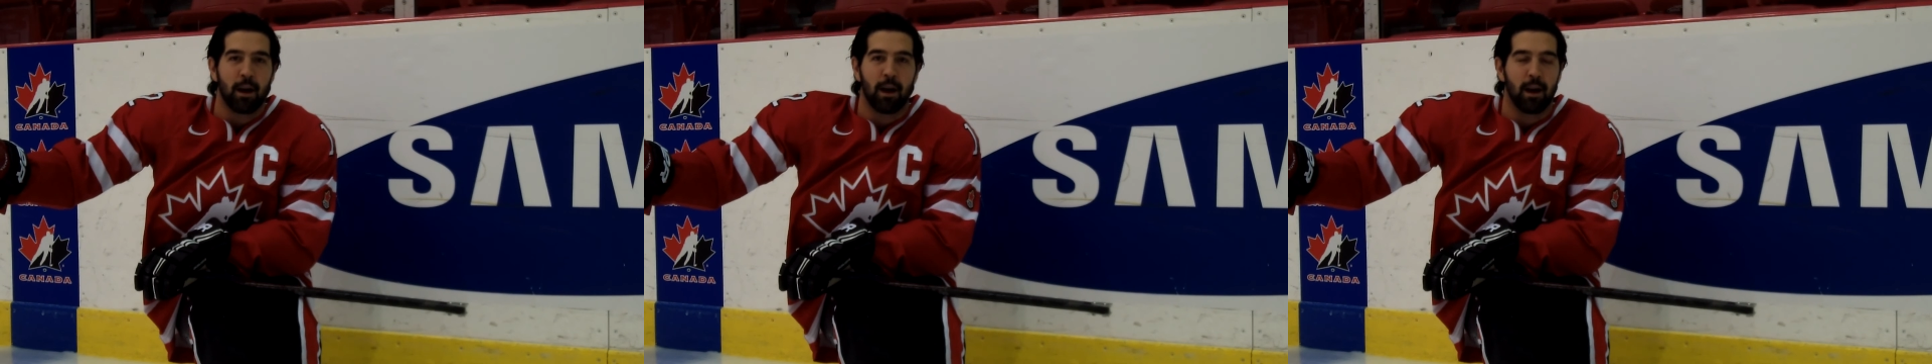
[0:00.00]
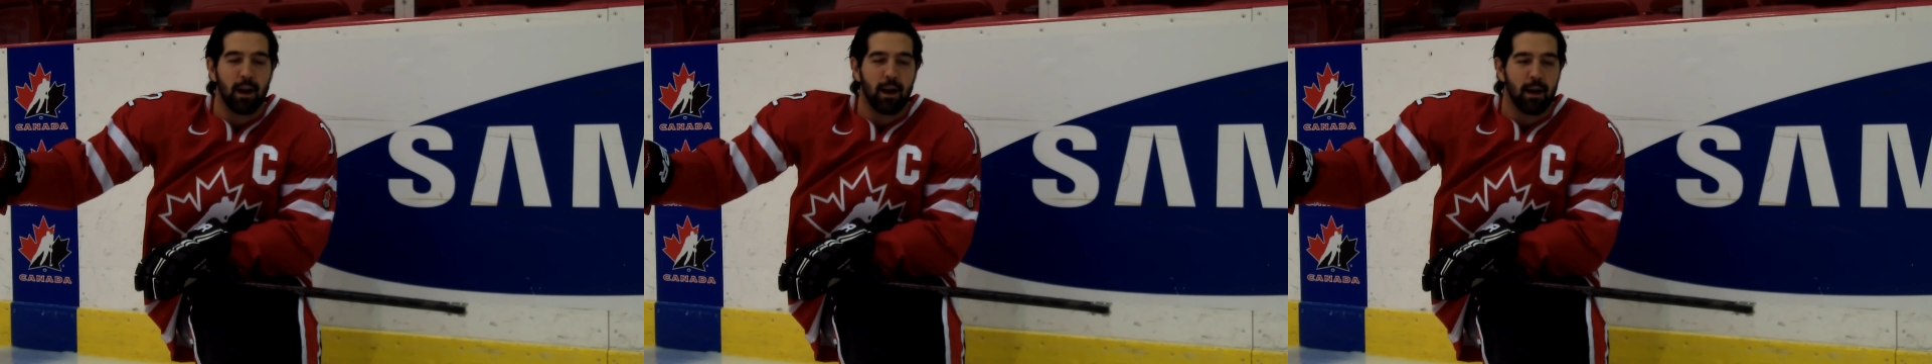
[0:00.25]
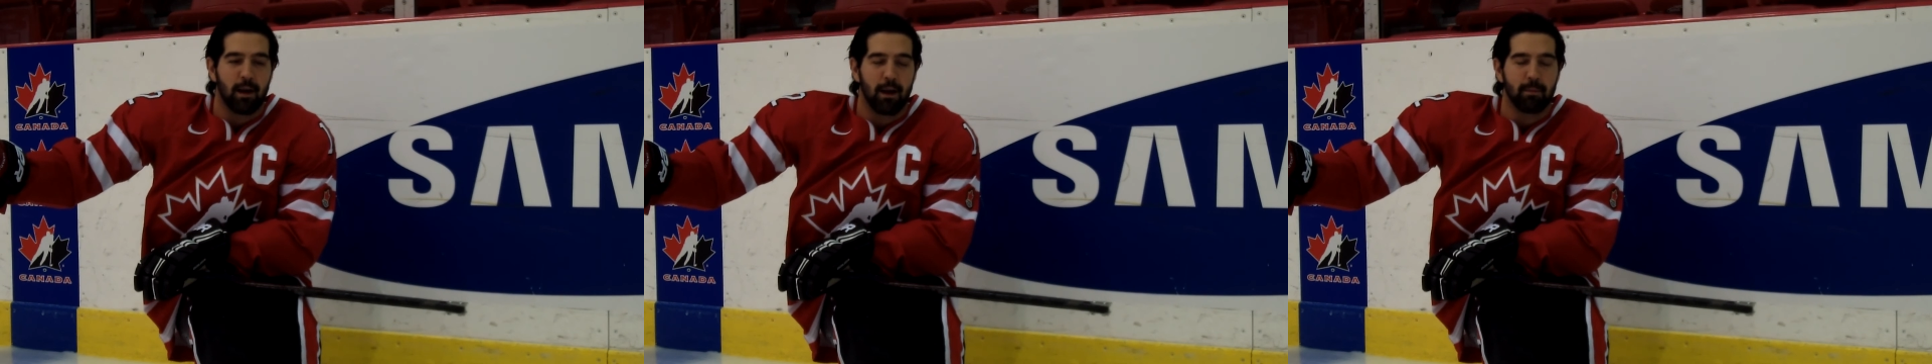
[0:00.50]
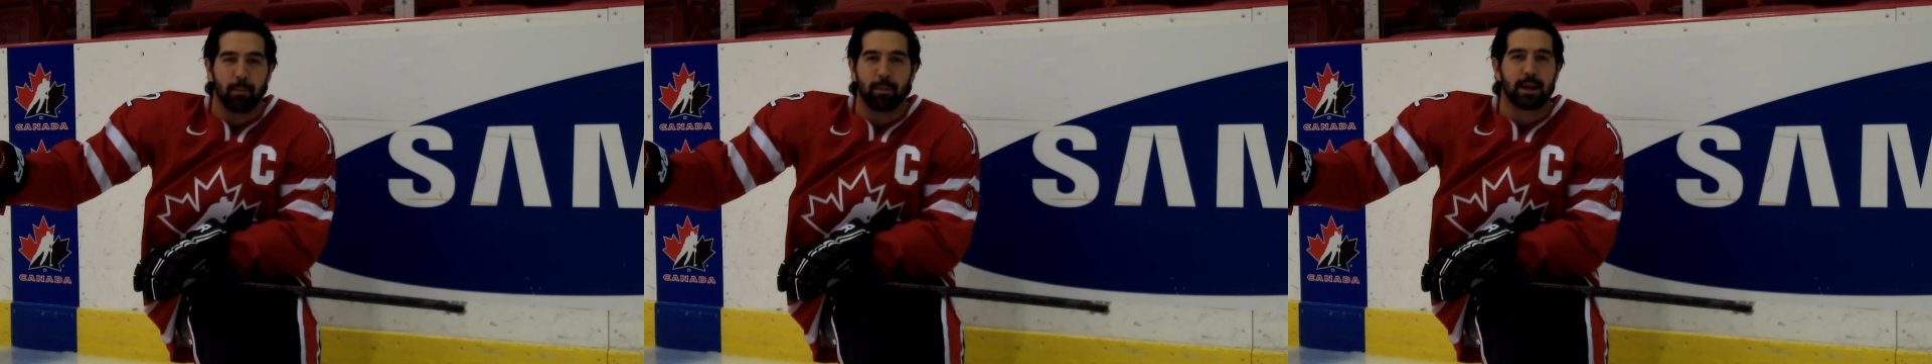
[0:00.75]

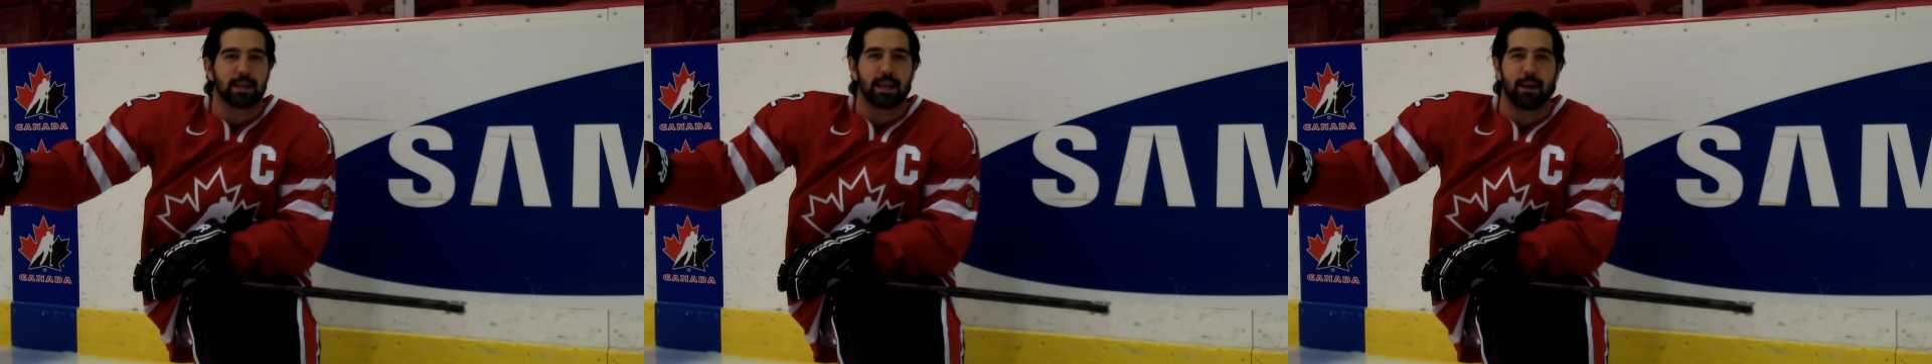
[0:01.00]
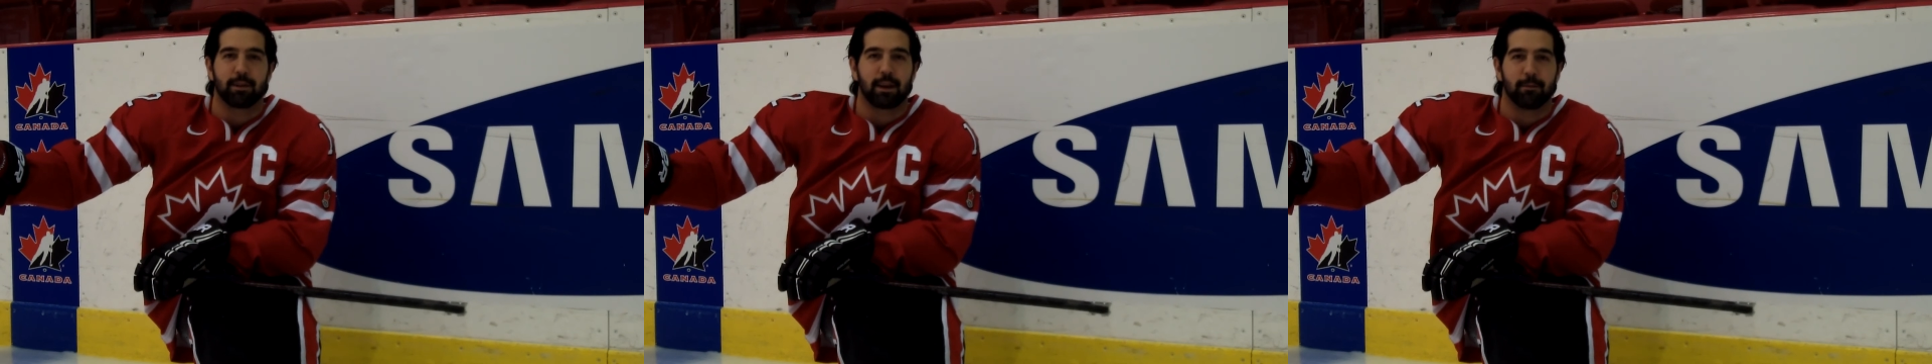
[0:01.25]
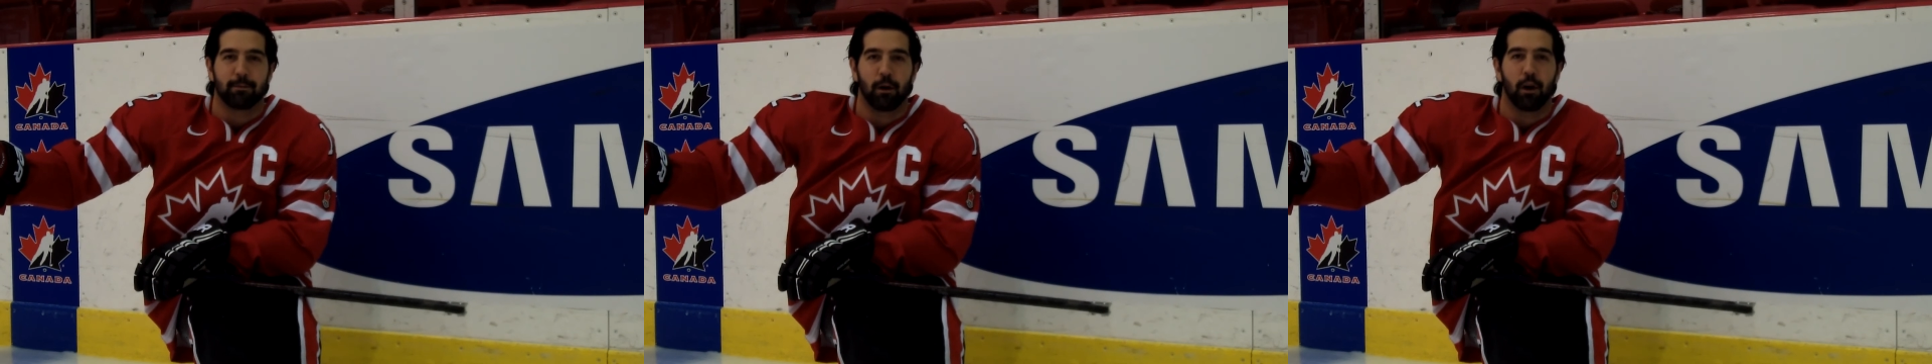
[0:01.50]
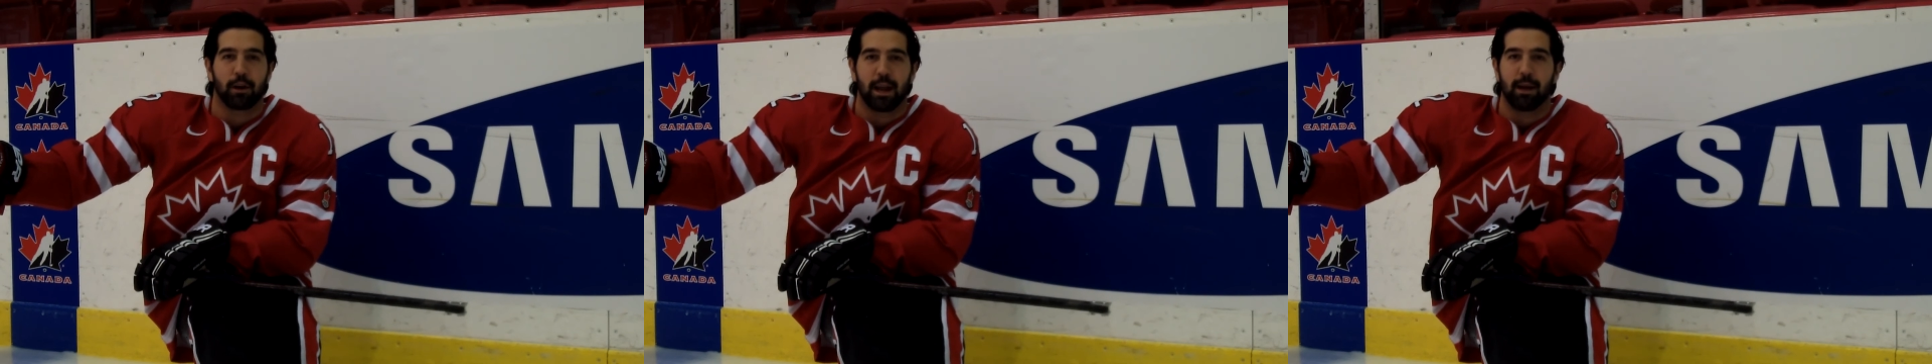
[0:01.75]
I'm the biggest advocate for
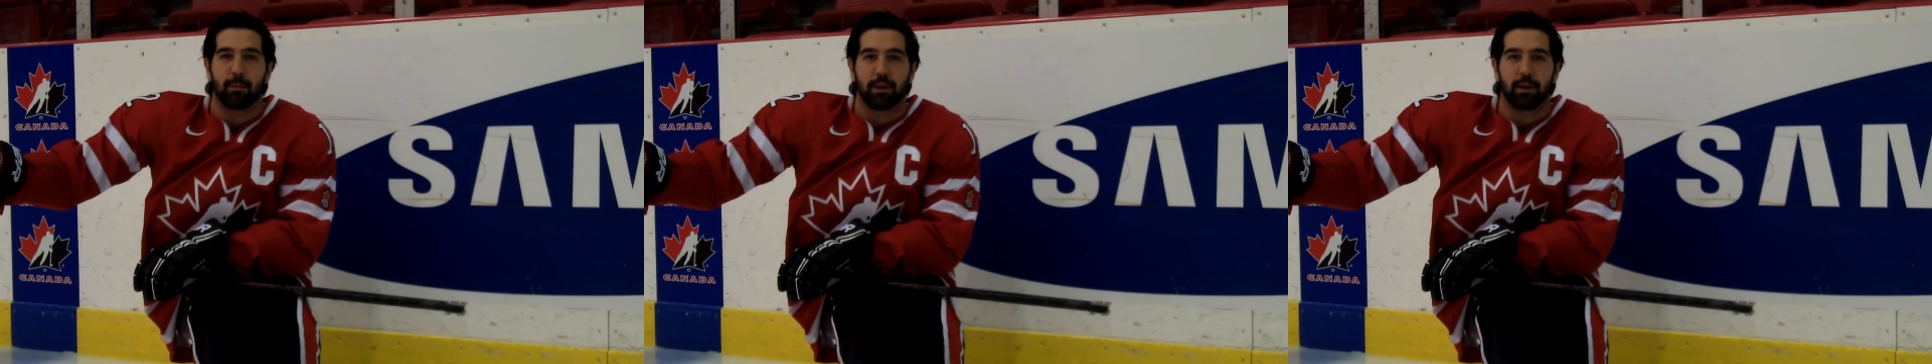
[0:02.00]
our game.